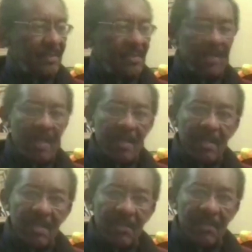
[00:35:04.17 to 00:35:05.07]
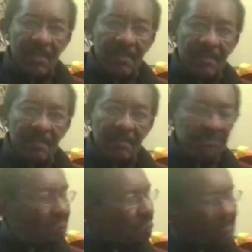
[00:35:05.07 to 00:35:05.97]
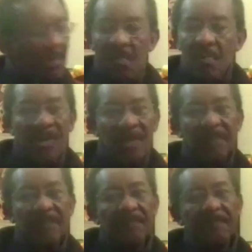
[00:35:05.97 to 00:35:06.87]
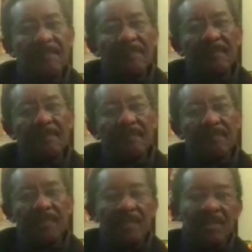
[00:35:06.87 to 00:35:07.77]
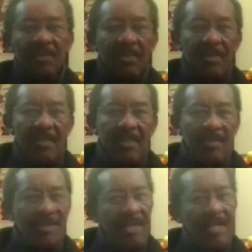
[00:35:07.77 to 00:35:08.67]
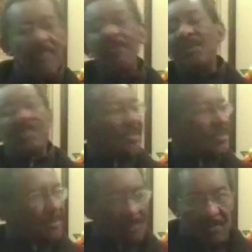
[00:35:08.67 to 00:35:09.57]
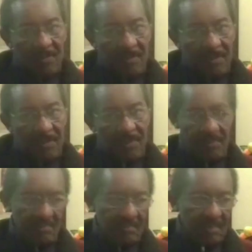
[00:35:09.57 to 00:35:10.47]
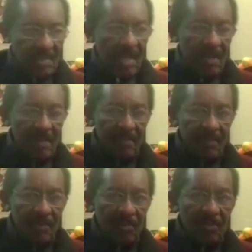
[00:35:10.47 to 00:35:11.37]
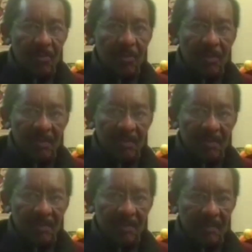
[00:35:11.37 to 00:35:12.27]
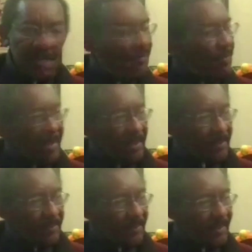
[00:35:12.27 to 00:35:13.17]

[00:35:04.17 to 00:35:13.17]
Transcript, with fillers: Saturday evening, homework. Because Sunday, you tired, you want to go No, no, no, no, no. Saturday, we'll do your homework. Everybody.